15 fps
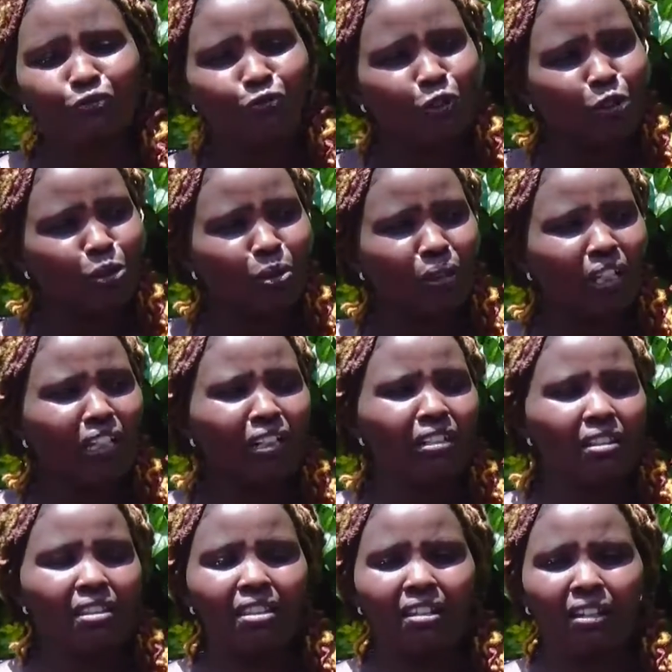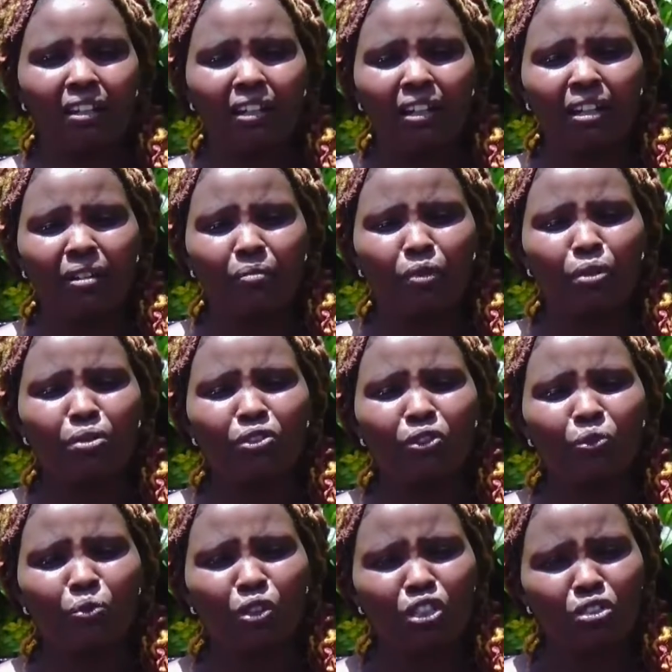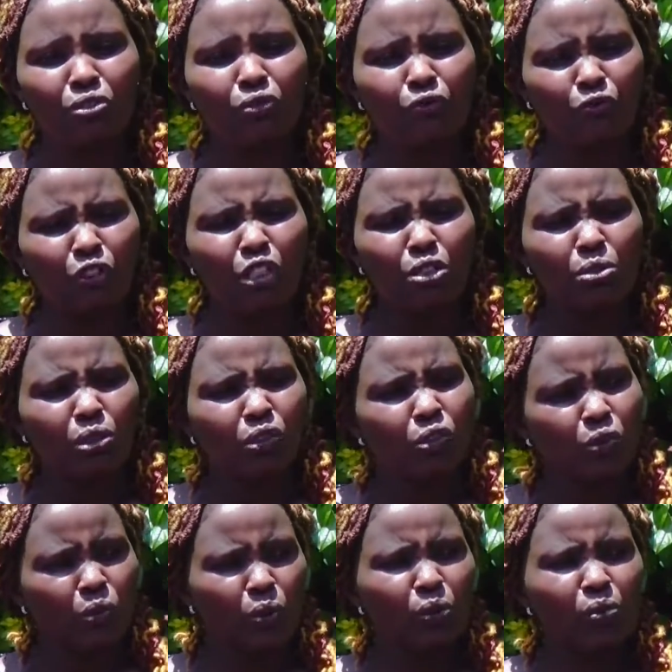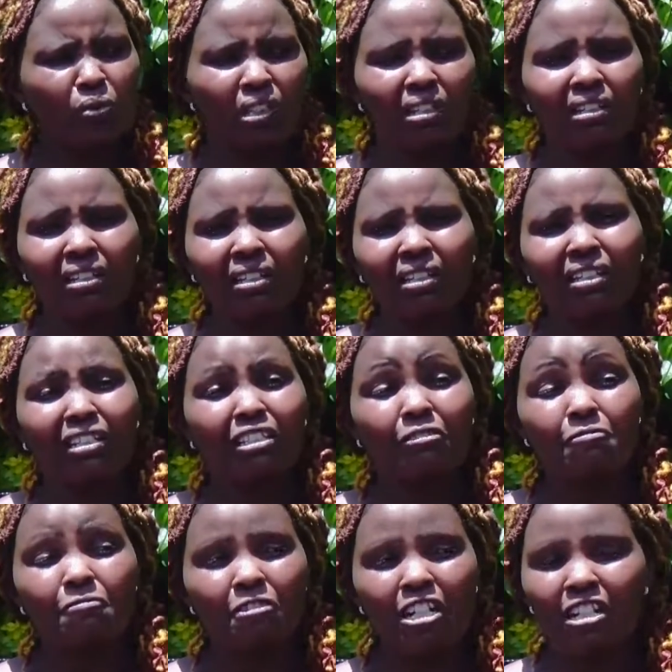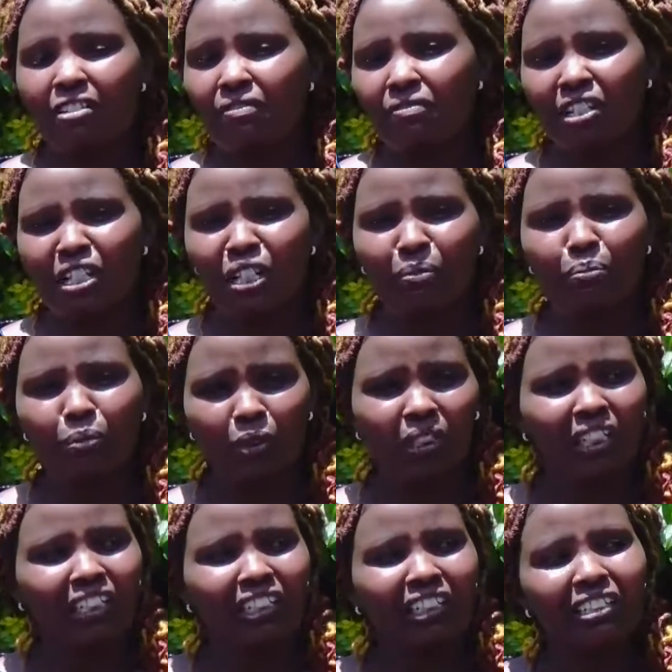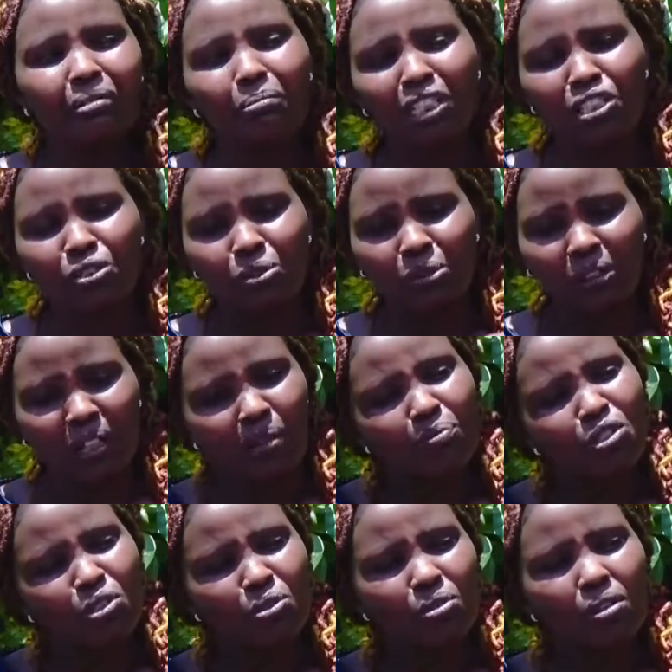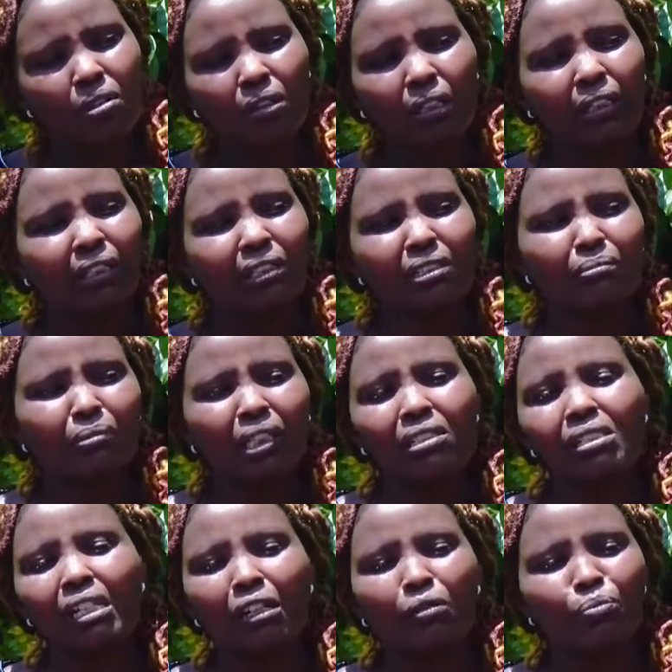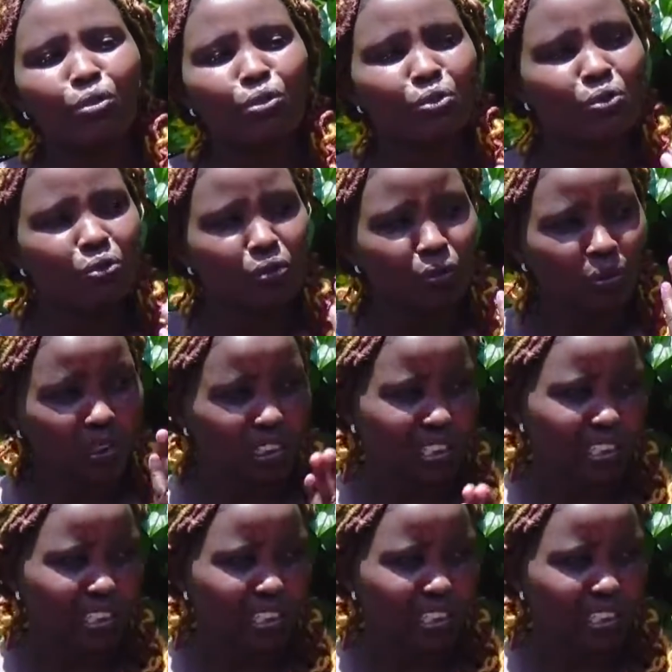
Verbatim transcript: follow anything. Because what you feed your soul with is very, very important. It mm. might corrupt you or it might help you to your